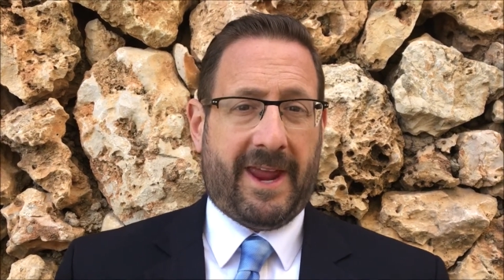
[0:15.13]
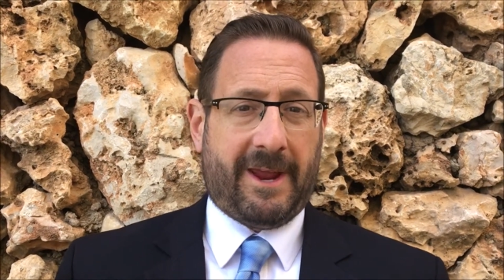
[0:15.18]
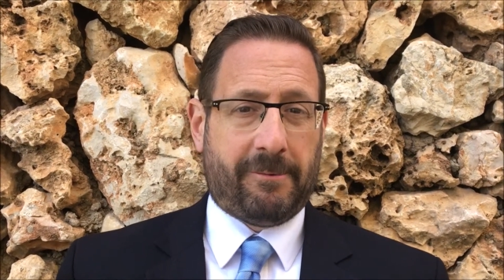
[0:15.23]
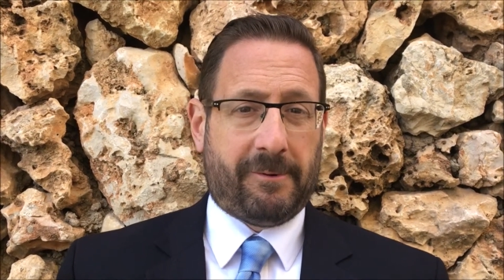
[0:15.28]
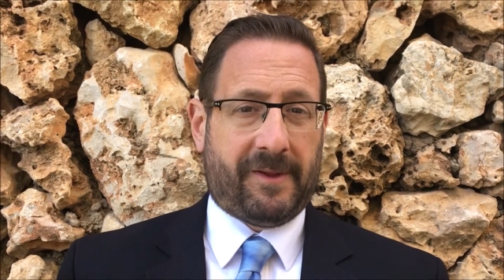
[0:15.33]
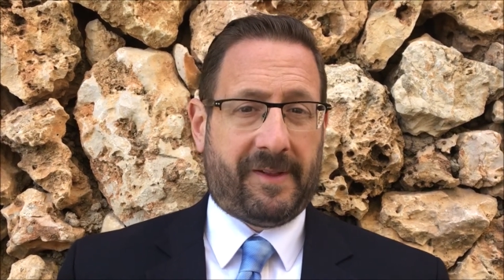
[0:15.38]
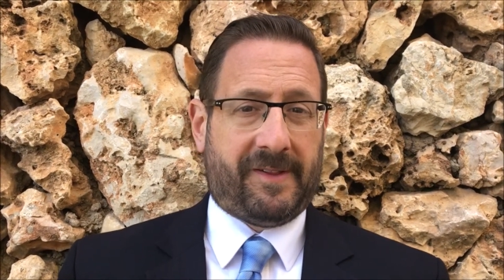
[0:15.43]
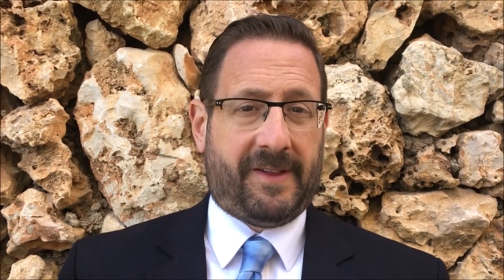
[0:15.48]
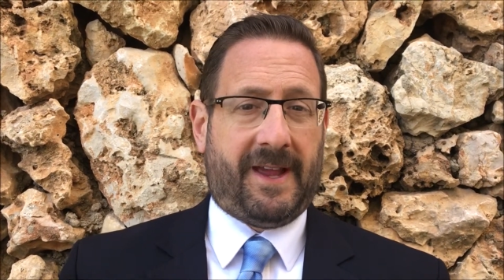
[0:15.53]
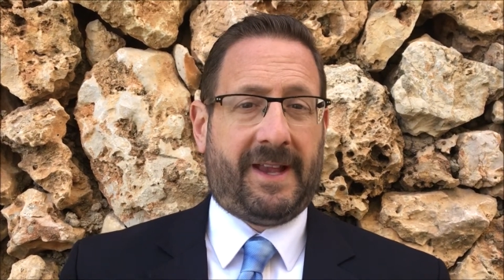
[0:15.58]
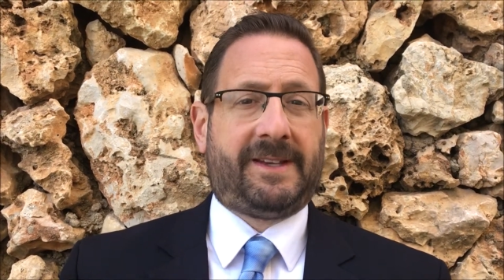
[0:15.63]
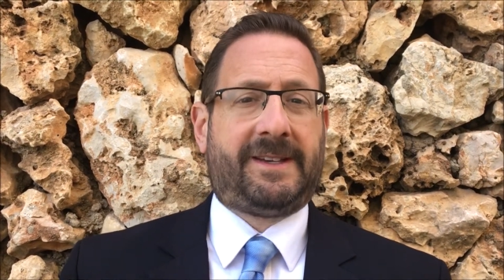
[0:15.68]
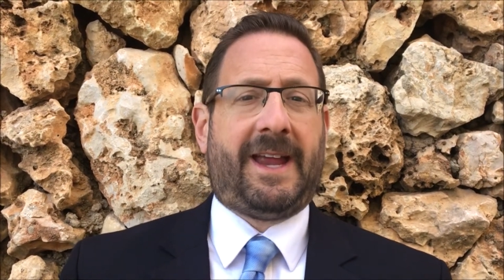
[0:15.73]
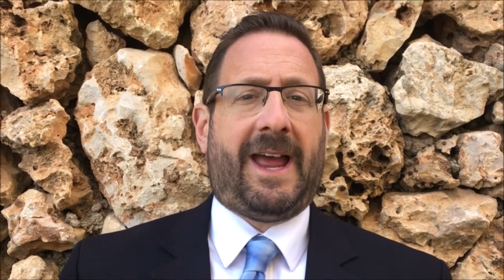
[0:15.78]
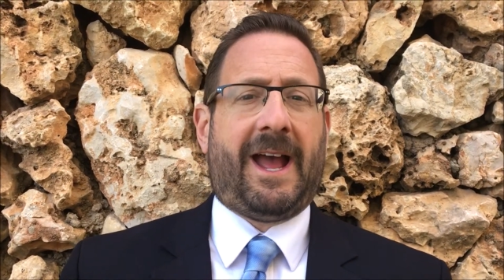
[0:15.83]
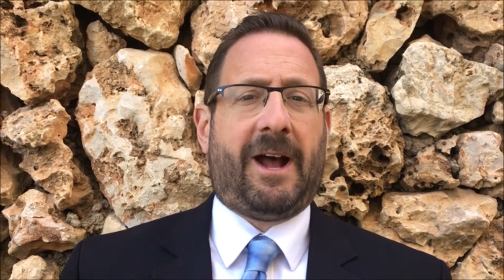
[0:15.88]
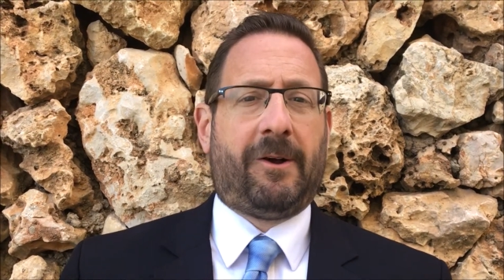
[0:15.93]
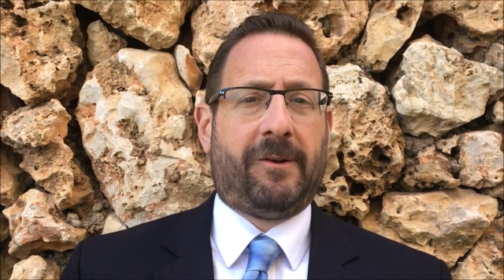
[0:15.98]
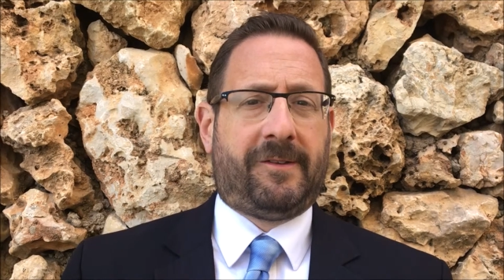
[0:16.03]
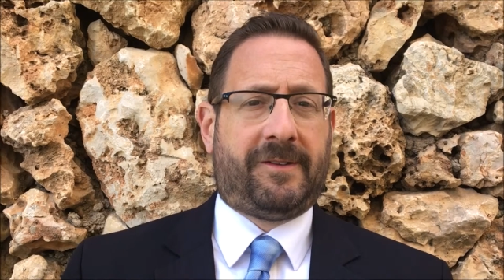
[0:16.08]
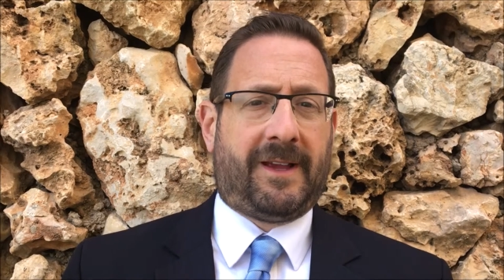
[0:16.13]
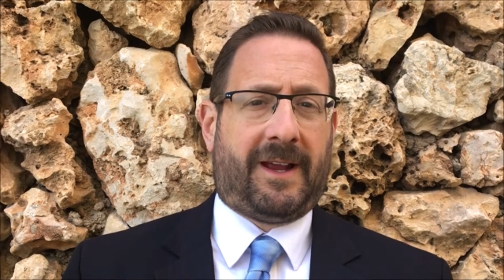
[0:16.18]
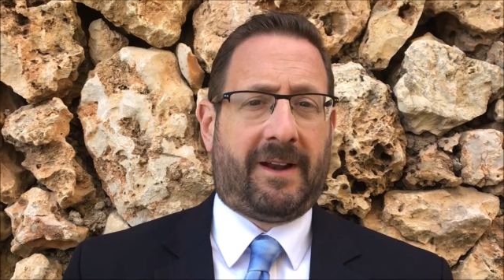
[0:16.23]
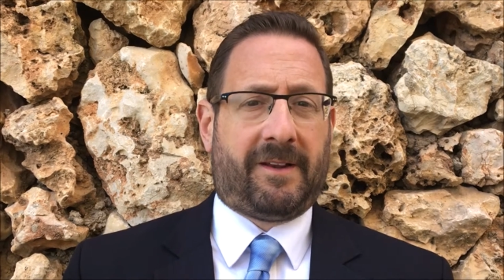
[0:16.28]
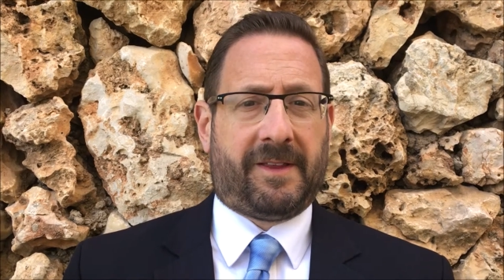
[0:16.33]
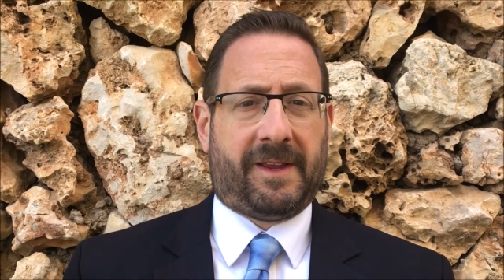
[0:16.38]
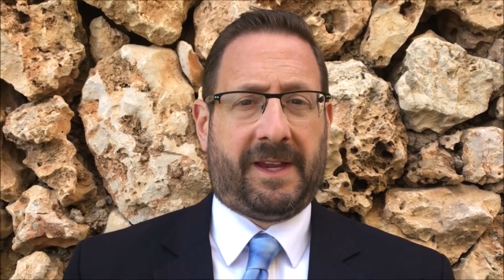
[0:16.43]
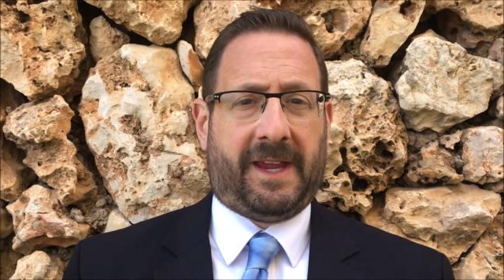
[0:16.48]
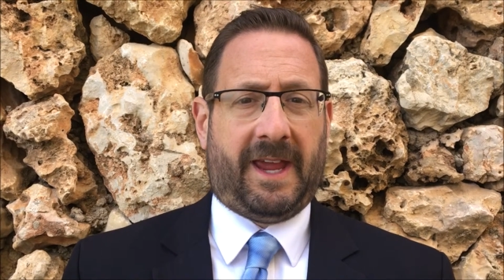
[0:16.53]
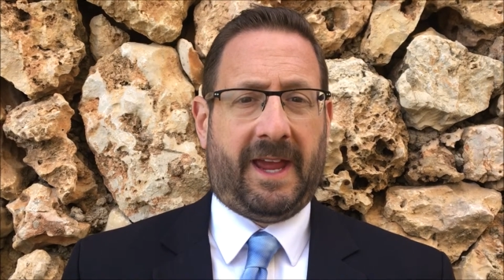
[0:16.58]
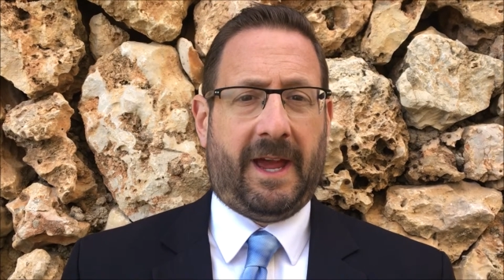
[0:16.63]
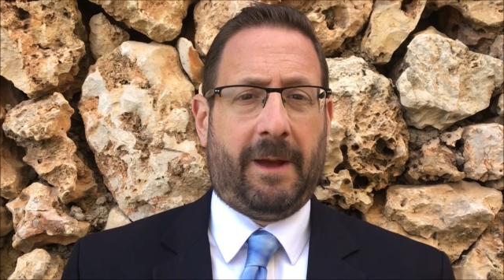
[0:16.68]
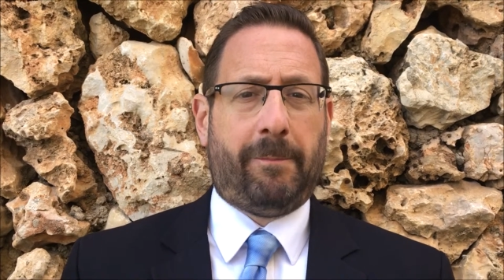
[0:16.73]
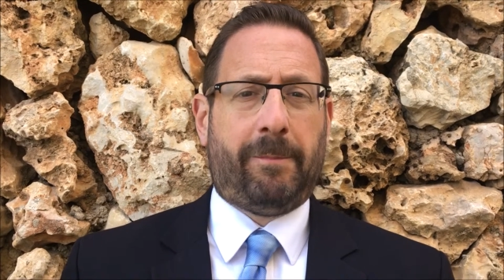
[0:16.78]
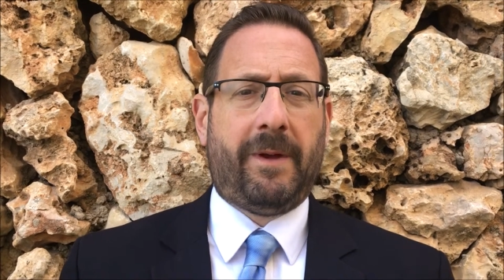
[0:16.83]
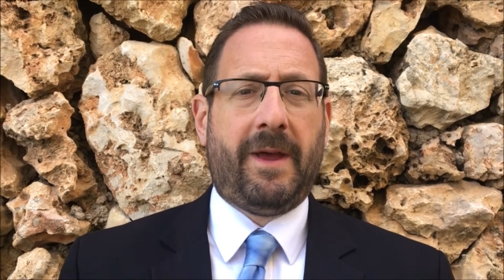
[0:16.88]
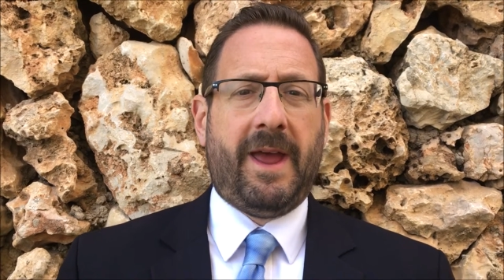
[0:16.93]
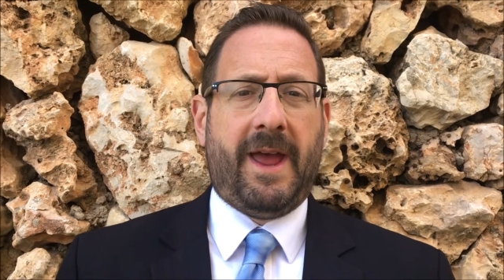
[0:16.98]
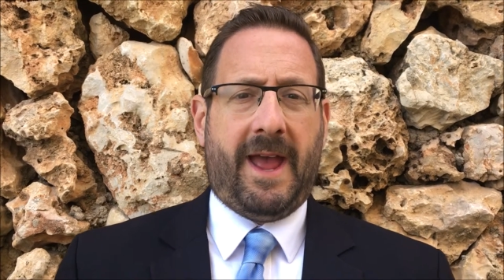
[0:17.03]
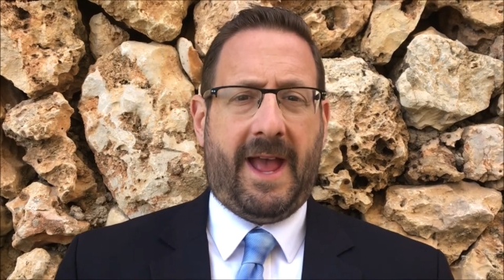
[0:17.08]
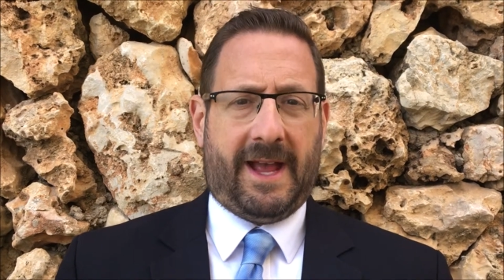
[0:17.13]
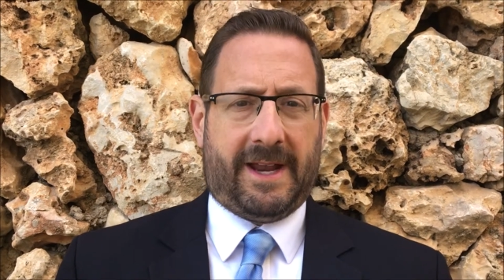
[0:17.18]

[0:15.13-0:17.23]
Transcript: he was sent outside of the camp,